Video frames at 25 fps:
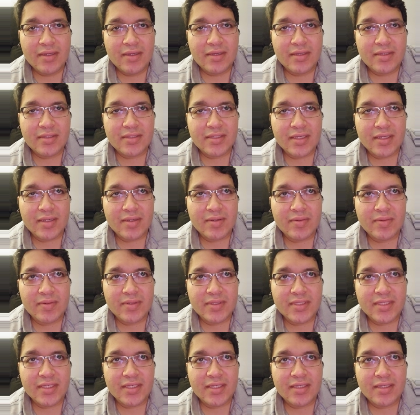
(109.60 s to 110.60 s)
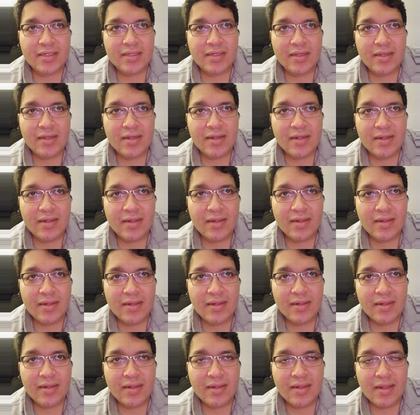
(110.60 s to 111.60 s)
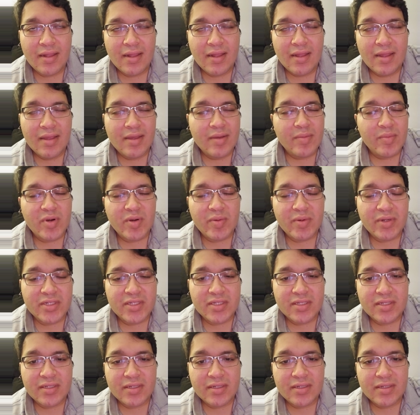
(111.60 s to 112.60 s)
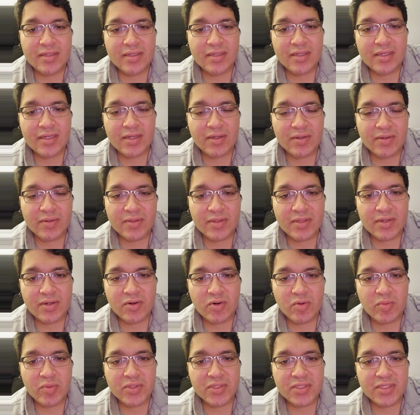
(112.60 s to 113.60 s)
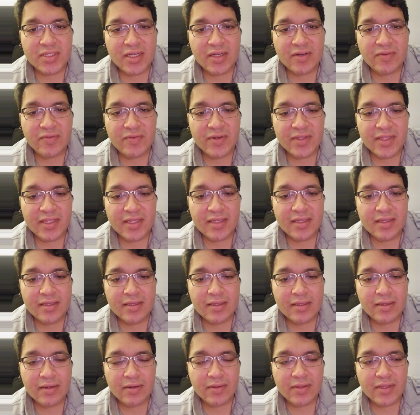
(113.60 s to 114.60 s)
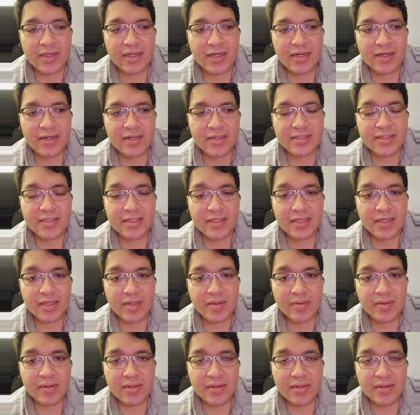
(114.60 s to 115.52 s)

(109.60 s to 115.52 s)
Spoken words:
it's like, was it pretty much, the normal stuff where they kill the heretic,